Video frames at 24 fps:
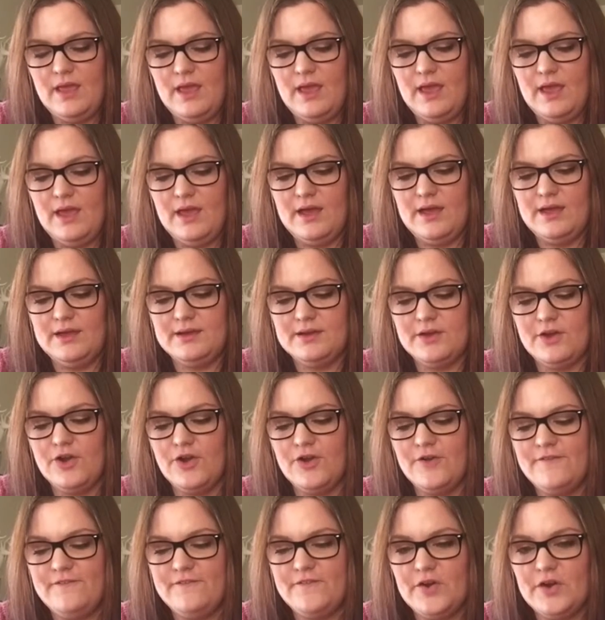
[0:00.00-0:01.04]
And
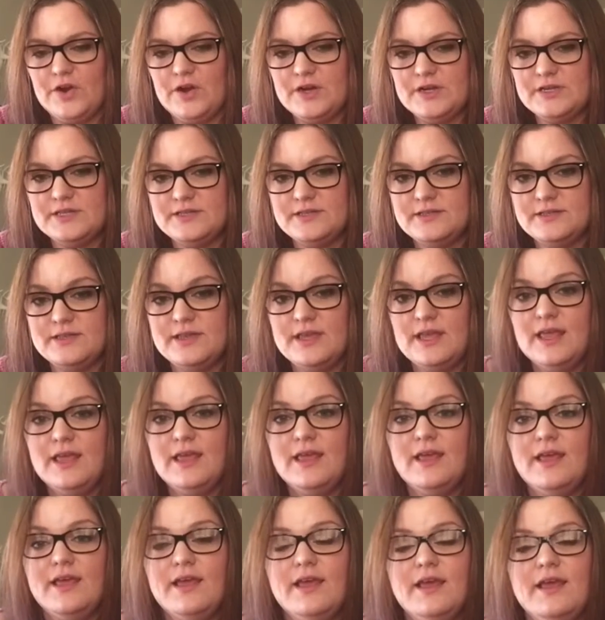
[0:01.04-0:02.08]
her first
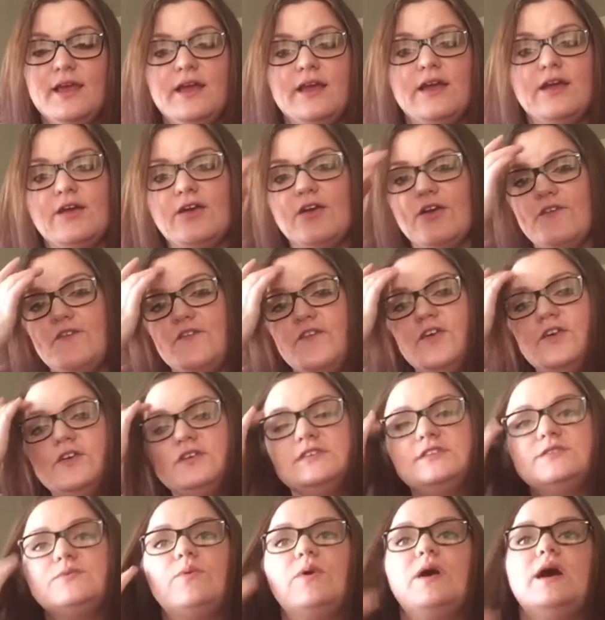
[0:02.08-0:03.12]

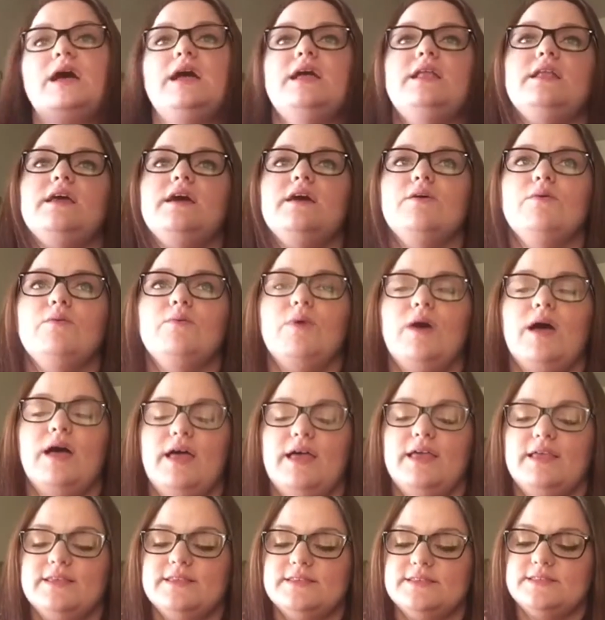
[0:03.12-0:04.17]
one
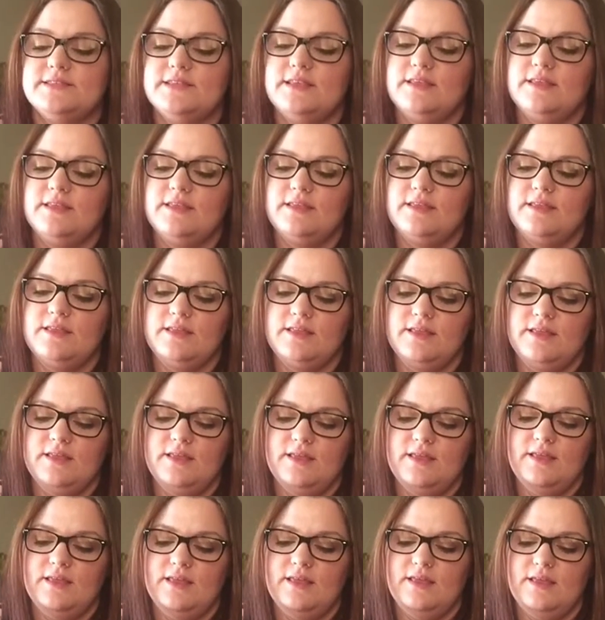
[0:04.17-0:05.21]
was
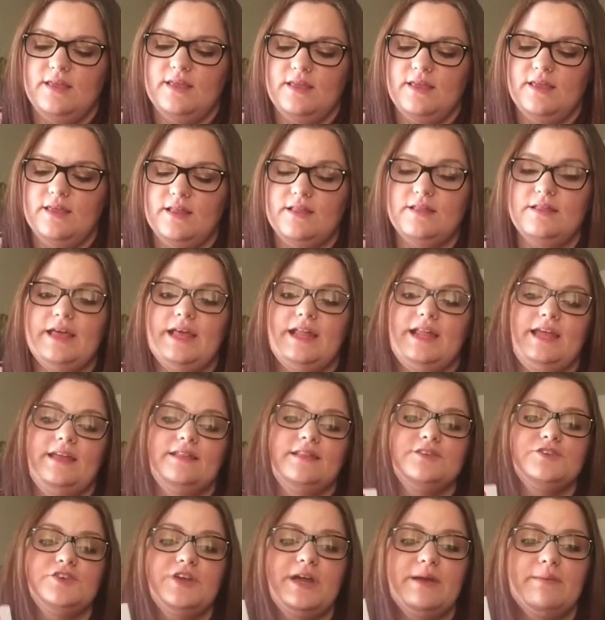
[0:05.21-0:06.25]
Lady
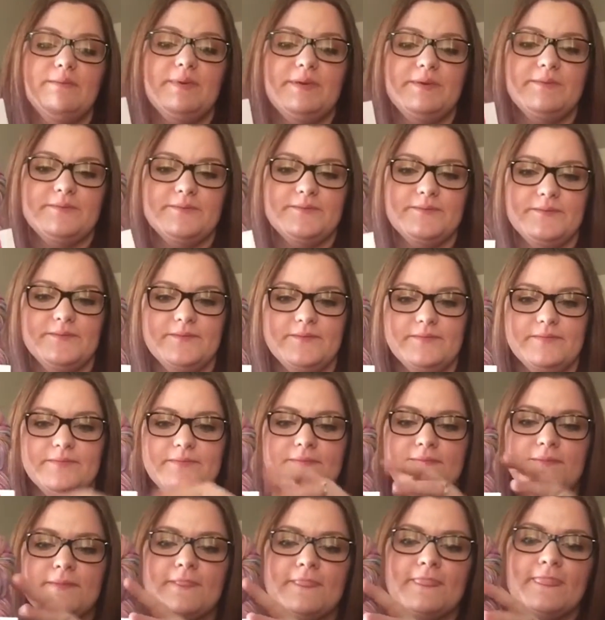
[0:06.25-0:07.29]
and the Tramp.
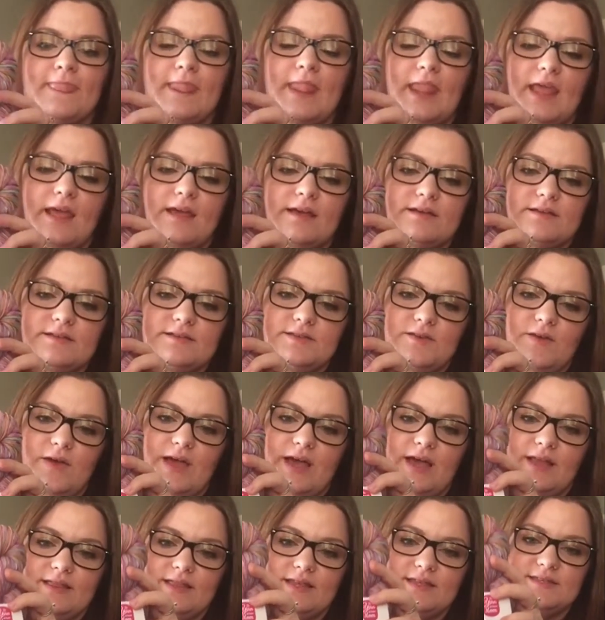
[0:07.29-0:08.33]
So I
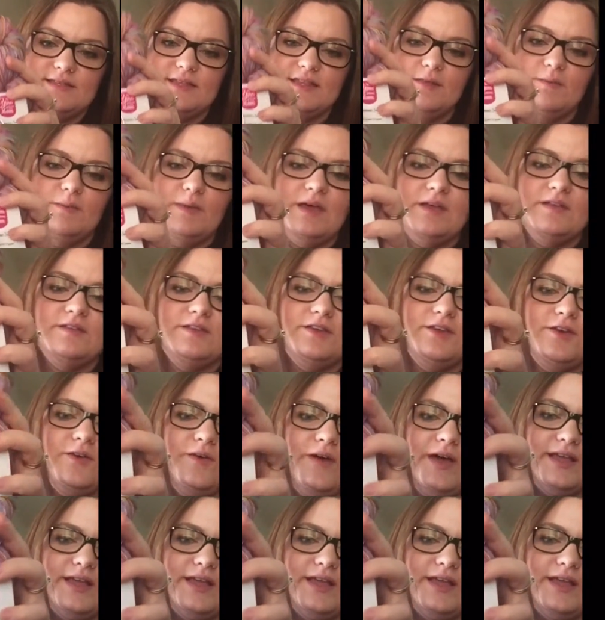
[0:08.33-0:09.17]
got this in the mail too.